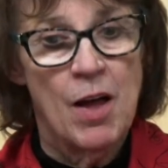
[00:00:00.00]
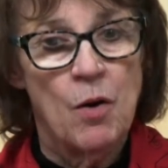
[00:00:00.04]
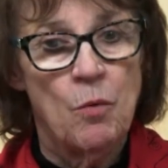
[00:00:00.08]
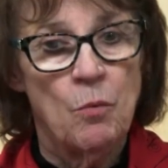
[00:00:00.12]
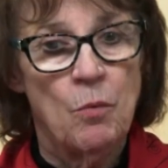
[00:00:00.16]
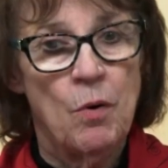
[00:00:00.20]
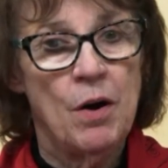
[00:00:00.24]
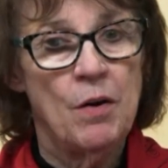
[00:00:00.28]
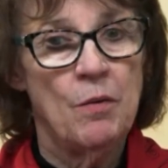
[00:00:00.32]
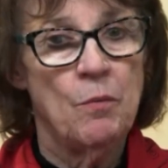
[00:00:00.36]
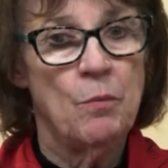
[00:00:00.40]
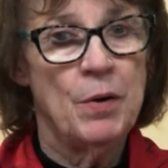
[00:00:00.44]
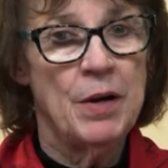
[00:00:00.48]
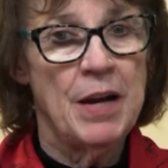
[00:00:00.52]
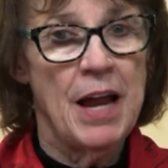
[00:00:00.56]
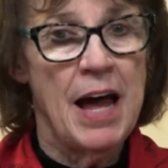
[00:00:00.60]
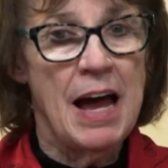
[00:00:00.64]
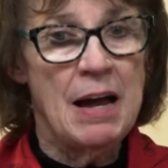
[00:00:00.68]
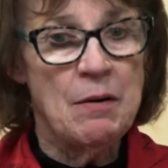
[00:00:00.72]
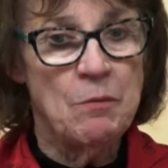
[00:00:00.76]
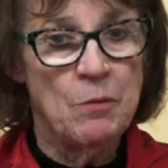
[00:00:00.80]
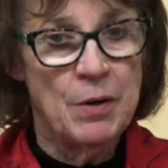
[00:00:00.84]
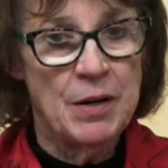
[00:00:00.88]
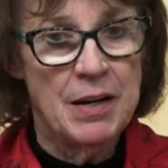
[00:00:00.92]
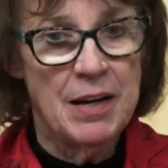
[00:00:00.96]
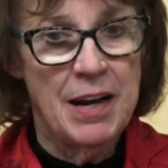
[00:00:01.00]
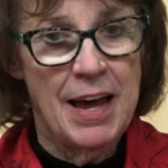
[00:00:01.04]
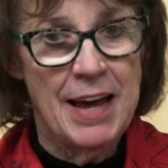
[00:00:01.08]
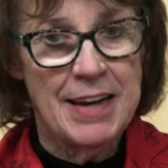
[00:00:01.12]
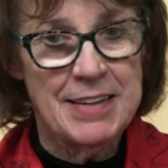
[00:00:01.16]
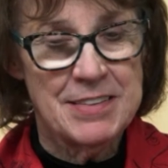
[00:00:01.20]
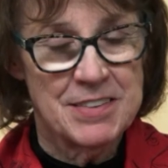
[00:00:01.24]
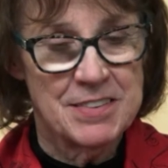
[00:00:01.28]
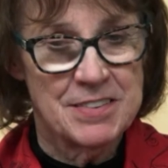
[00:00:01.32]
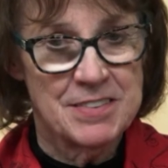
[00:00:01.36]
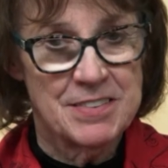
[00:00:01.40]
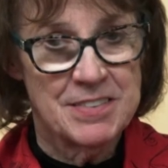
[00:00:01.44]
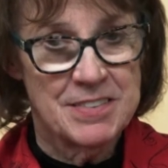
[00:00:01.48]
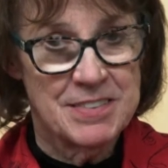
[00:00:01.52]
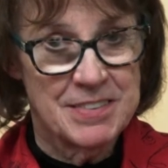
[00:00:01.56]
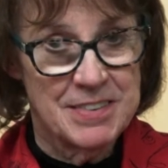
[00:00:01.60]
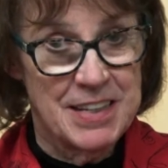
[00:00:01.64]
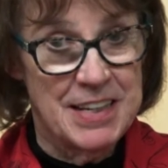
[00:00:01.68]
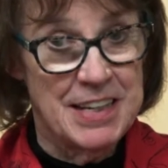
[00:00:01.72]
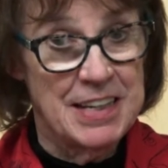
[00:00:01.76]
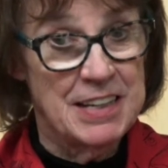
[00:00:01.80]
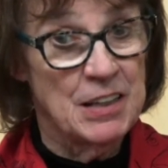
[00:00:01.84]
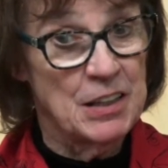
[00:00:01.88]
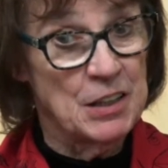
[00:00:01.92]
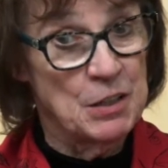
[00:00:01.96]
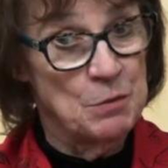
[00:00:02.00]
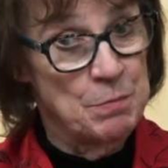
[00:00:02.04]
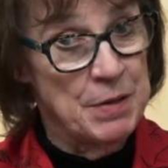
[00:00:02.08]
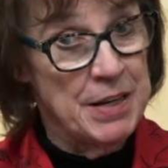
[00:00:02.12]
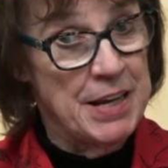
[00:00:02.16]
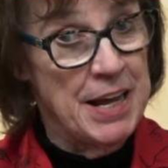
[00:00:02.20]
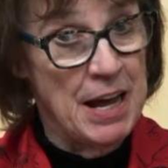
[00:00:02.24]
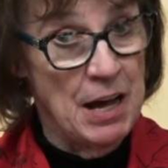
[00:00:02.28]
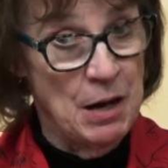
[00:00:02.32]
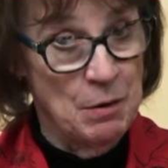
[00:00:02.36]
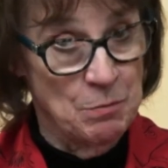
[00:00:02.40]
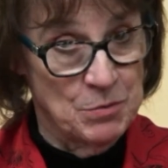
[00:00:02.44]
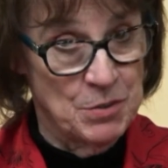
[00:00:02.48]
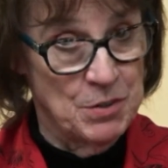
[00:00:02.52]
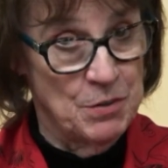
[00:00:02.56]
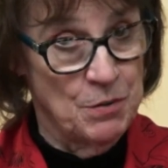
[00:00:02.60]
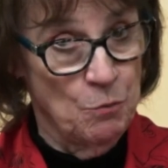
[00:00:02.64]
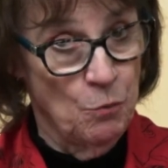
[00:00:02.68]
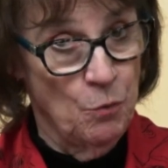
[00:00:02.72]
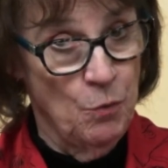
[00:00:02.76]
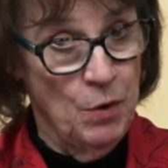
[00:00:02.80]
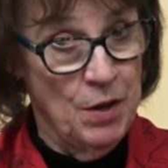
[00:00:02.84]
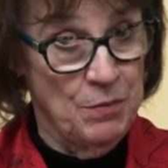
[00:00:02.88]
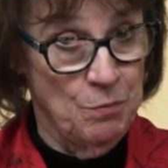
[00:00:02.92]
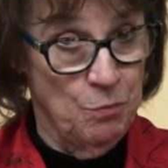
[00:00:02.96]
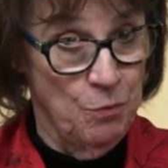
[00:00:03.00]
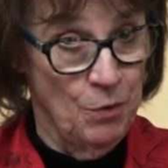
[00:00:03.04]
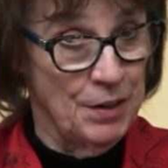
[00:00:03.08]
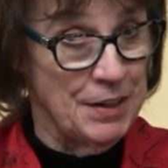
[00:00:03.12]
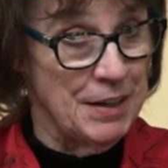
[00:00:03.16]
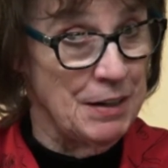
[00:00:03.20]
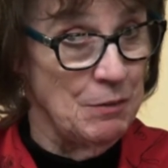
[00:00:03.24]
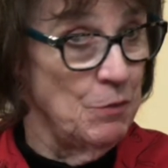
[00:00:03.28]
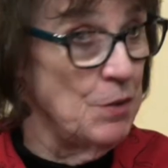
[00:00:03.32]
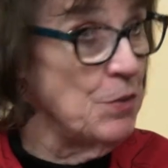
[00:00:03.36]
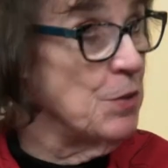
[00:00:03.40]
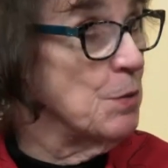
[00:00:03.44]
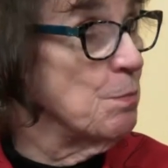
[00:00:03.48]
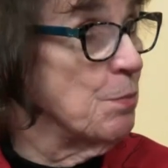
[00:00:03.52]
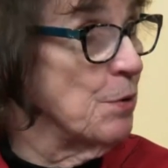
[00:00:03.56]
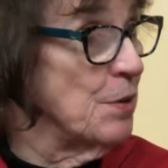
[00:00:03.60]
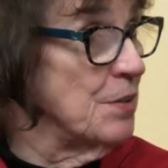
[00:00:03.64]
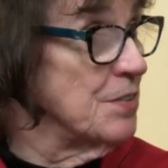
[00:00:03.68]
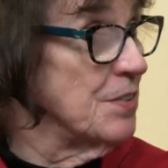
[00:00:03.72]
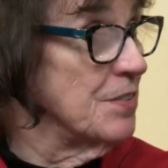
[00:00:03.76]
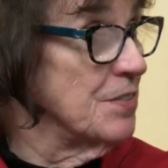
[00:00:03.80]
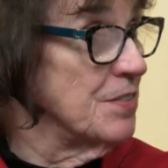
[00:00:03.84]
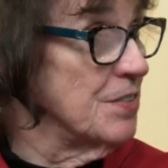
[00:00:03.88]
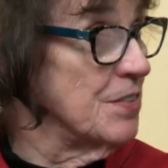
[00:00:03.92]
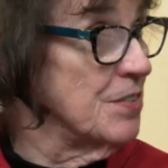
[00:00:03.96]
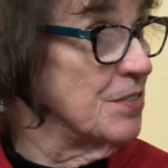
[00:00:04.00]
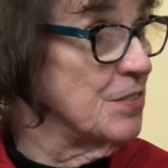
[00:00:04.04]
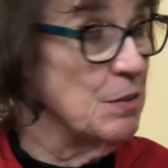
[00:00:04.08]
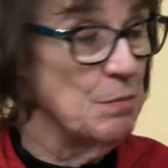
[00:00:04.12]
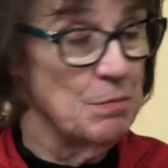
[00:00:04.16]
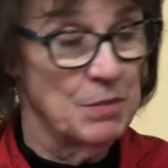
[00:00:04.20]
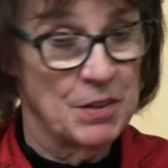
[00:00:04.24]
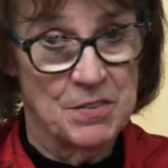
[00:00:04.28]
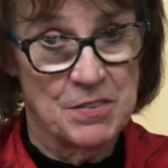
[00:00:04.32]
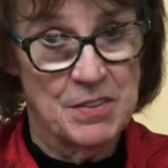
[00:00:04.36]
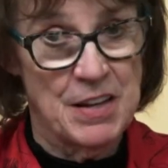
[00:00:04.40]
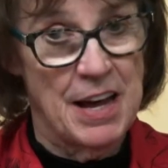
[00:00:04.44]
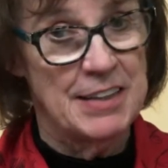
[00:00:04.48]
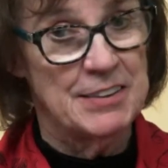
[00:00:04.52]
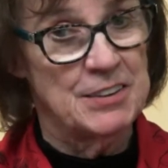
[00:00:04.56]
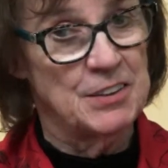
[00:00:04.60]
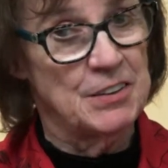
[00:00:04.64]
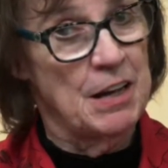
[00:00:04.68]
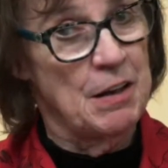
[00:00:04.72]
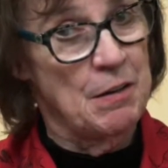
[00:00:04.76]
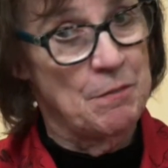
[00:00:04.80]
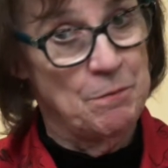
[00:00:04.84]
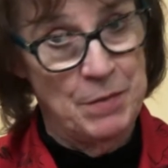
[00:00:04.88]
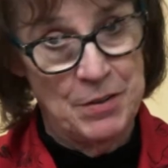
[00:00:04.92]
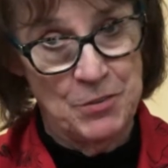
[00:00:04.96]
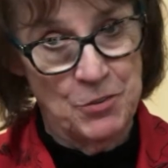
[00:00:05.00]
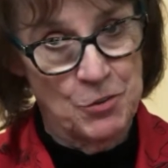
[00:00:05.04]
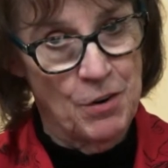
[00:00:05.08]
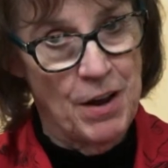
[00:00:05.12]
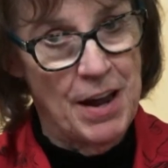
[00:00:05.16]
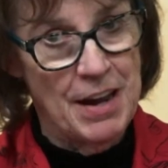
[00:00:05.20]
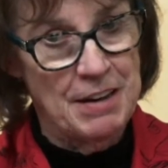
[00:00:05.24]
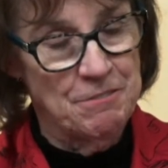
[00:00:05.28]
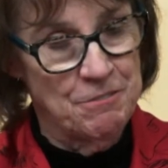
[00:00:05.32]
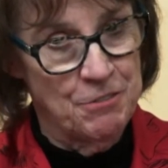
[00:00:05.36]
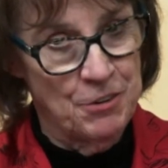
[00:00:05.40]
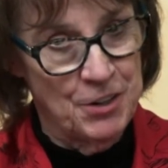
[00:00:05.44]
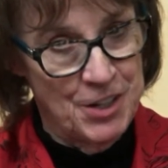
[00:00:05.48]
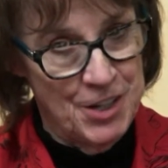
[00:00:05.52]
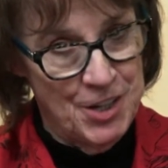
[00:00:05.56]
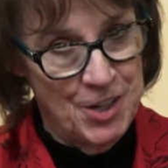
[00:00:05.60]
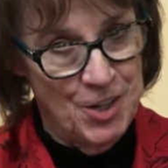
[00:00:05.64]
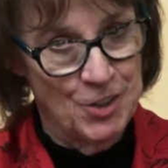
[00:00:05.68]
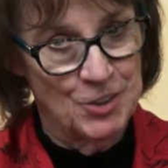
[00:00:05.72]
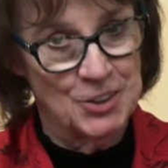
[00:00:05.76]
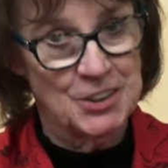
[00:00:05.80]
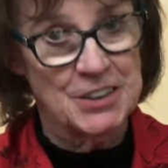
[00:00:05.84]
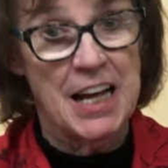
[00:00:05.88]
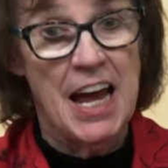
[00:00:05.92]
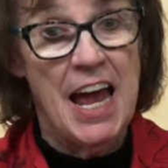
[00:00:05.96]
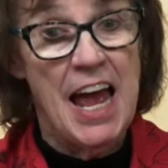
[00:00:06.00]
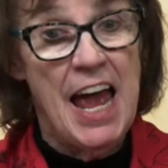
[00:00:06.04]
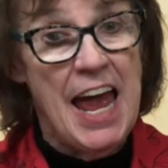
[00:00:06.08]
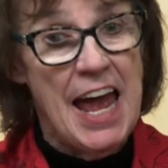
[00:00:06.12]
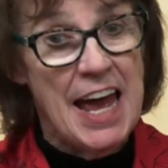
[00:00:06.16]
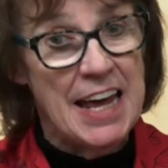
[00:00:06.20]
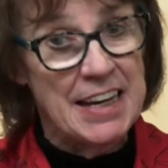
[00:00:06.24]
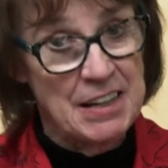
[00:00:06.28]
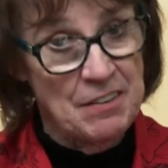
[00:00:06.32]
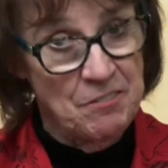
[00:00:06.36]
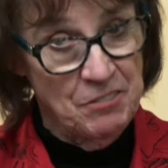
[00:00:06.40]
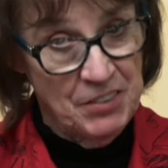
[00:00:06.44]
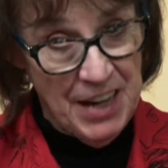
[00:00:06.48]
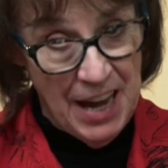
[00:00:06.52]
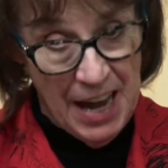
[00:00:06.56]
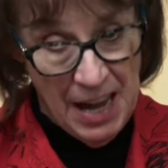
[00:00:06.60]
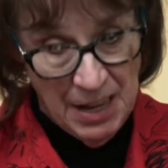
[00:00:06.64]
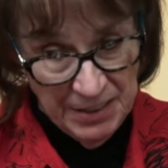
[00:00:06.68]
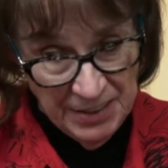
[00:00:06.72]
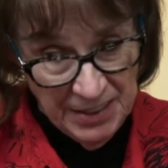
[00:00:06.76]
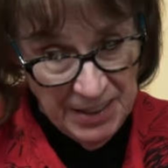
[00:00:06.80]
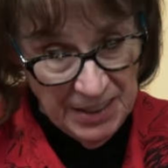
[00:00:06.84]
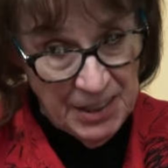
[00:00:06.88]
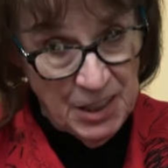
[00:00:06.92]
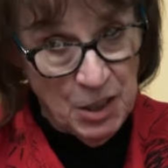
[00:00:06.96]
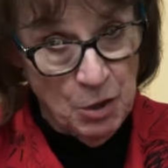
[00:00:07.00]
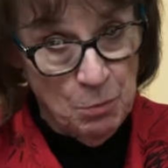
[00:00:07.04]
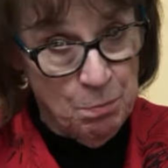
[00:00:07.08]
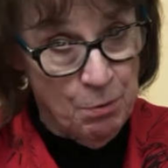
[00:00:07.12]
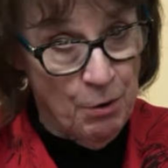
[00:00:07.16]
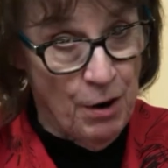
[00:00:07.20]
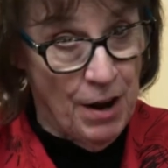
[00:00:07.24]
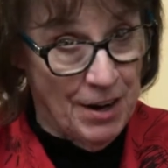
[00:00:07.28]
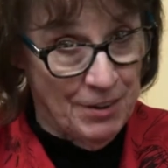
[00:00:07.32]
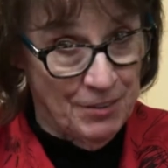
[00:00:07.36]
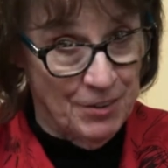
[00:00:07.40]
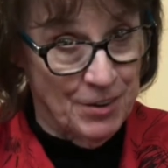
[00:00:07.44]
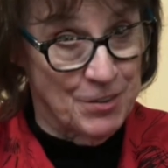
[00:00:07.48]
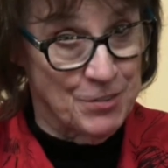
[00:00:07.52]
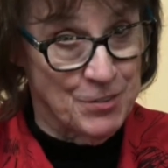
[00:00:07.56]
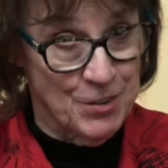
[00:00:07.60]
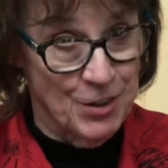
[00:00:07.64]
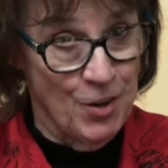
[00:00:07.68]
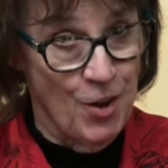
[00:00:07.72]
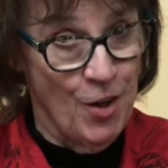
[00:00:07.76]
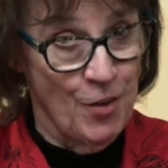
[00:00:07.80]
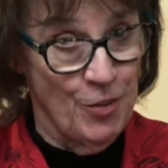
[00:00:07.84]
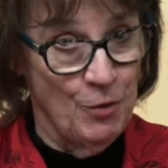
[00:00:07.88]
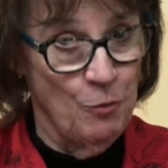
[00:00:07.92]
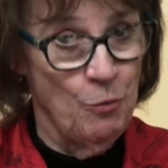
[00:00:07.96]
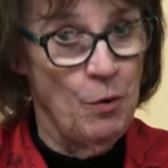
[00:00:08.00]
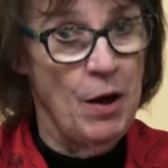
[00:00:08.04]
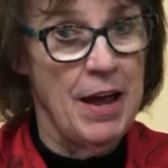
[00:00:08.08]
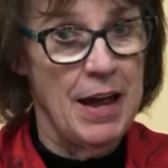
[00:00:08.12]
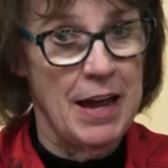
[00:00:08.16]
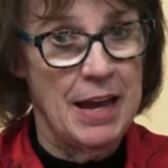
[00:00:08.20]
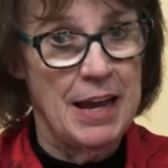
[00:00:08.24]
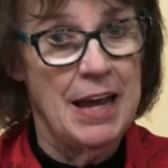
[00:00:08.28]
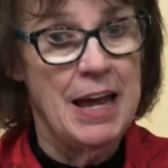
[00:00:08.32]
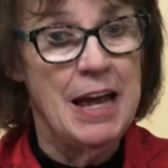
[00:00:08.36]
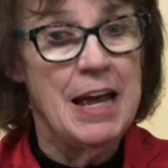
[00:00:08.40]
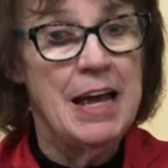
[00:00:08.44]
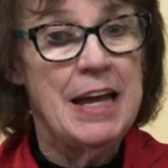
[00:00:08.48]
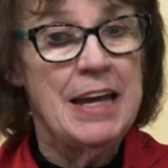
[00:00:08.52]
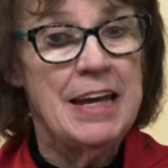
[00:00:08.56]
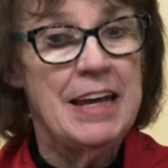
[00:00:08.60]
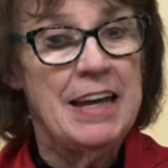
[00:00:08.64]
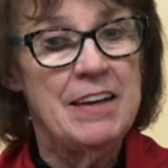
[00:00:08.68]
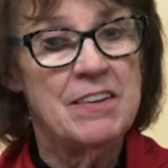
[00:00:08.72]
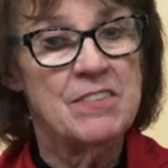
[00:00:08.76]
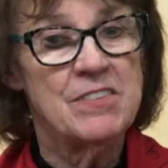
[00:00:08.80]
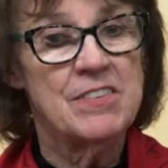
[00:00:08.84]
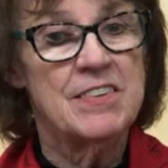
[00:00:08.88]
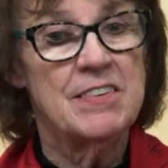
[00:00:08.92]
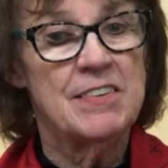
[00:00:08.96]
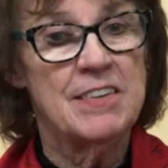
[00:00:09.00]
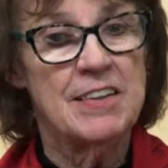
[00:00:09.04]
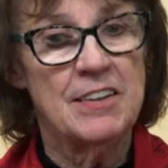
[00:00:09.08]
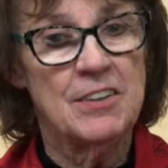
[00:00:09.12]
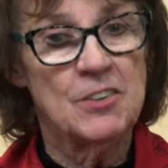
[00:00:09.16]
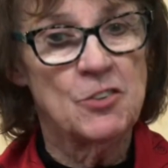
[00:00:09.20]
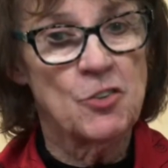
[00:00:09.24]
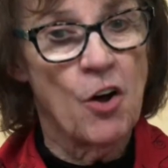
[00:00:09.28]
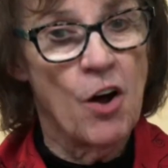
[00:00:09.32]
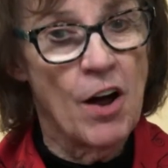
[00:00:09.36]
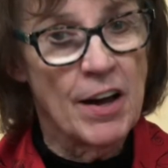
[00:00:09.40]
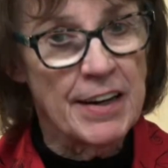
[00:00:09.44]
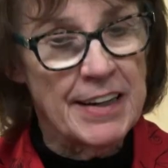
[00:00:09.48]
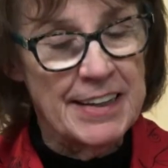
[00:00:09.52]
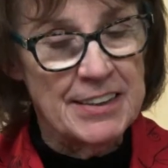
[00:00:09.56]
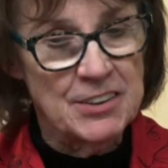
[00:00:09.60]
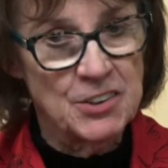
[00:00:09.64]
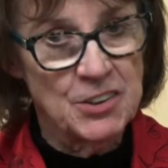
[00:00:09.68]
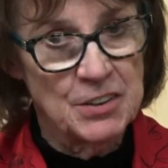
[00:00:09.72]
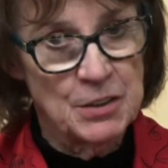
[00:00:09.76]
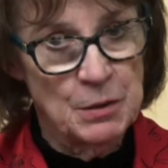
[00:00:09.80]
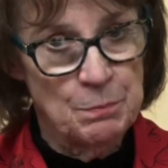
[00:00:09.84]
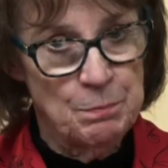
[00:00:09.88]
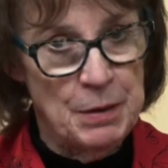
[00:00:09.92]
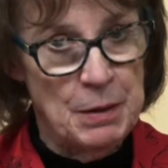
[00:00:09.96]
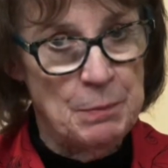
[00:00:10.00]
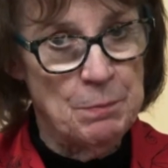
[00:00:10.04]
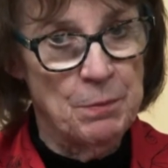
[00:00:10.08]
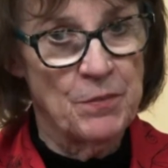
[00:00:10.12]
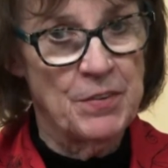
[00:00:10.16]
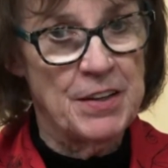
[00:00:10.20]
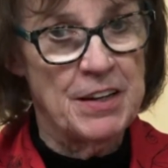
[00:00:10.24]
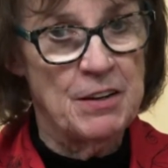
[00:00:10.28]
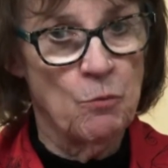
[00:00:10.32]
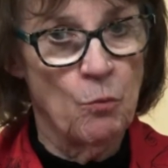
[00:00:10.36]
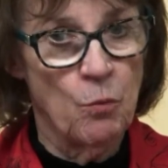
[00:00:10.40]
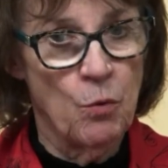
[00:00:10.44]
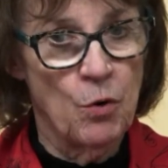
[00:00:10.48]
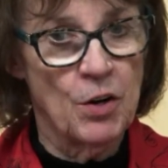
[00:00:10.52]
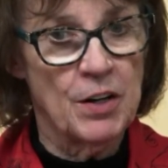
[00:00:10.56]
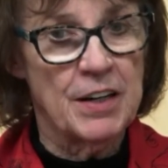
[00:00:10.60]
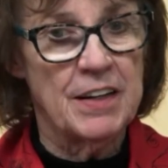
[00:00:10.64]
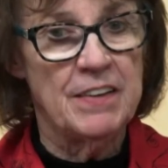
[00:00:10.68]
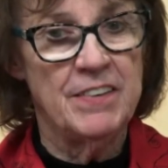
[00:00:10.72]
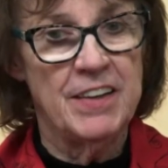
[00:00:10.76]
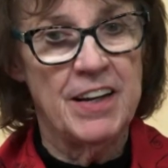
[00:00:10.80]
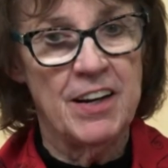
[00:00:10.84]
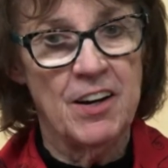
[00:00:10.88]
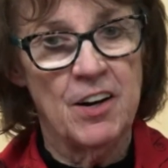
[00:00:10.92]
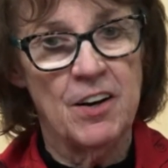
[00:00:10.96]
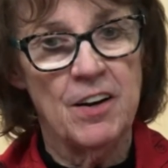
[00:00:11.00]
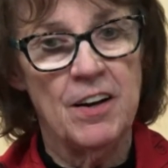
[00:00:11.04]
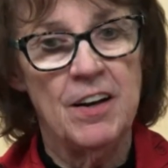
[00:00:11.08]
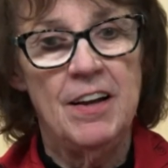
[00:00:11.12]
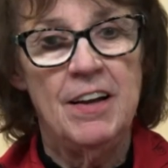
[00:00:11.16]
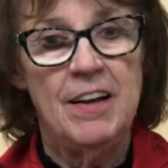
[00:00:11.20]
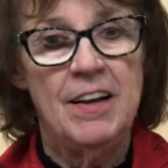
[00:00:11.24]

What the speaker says: Well, what I would like to see, and it could be helped with working with the prison system, because I have been trying for years and I've gotten a little progress along the way, is talking to the people that work in there,